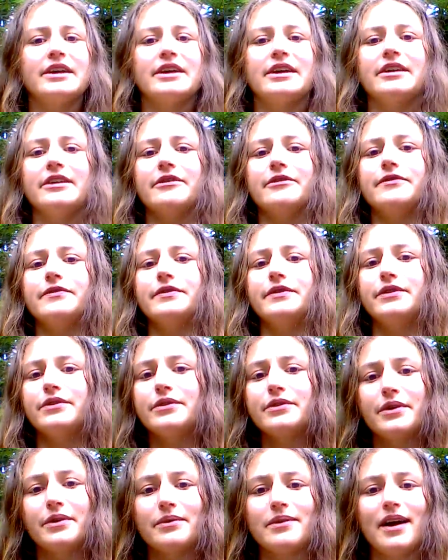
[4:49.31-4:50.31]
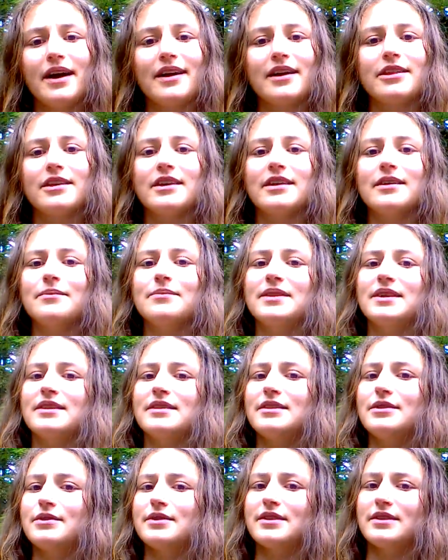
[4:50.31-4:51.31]
If you don't like them, then
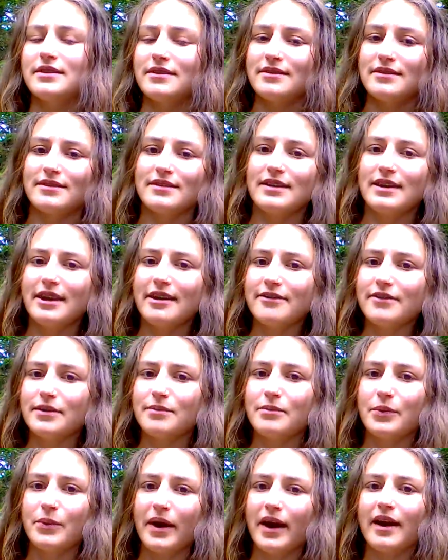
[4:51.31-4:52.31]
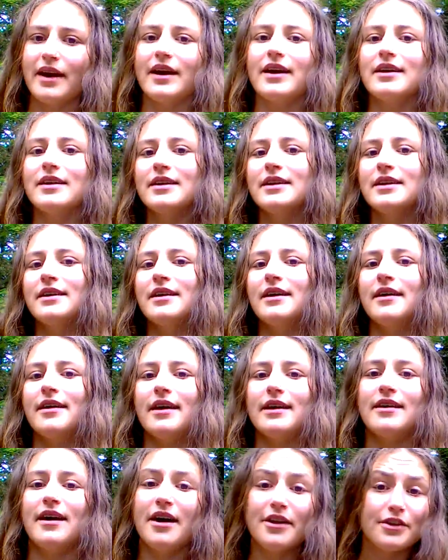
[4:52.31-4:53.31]
you can give them away,
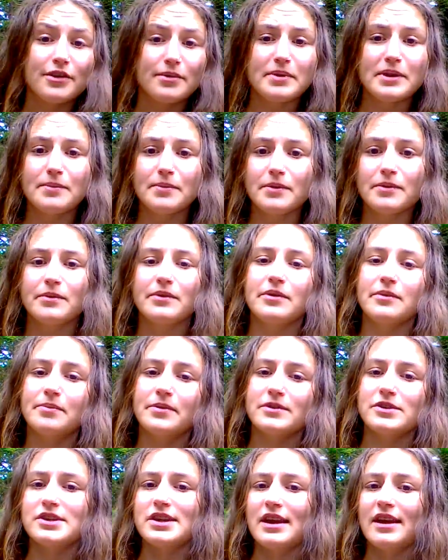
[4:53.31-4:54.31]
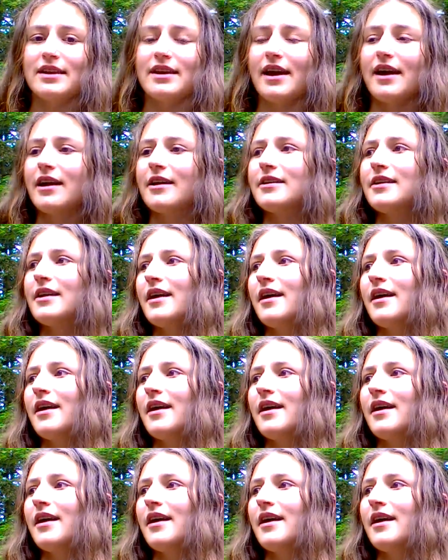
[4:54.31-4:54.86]
and other people will appreciate it.